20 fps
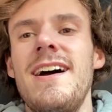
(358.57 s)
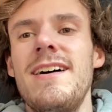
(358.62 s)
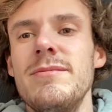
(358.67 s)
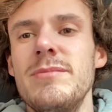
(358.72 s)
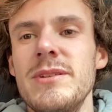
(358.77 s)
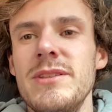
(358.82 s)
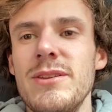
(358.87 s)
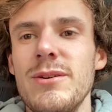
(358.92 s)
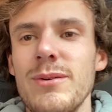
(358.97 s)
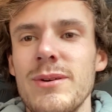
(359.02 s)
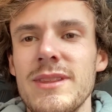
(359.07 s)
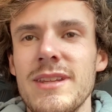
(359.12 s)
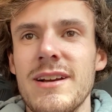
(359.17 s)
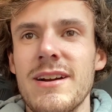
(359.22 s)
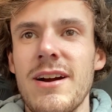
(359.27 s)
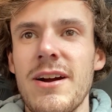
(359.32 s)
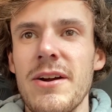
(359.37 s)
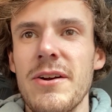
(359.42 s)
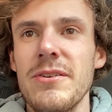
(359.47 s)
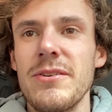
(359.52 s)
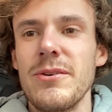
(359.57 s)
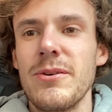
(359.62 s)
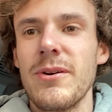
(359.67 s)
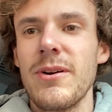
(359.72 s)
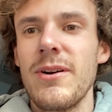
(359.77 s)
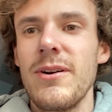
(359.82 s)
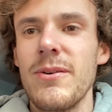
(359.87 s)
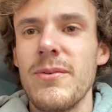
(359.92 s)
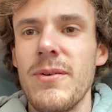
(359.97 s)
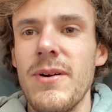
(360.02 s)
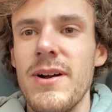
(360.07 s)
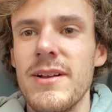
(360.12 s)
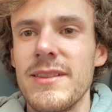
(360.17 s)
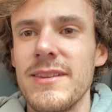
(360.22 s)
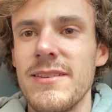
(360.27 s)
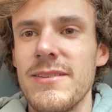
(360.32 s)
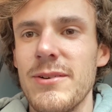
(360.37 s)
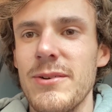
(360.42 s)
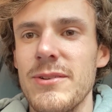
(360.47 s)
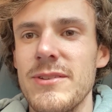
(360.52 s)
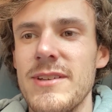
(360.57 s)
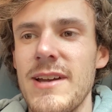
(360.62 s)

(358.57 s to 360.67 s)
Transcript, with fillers: I've been doing the cargo door all wrong this whole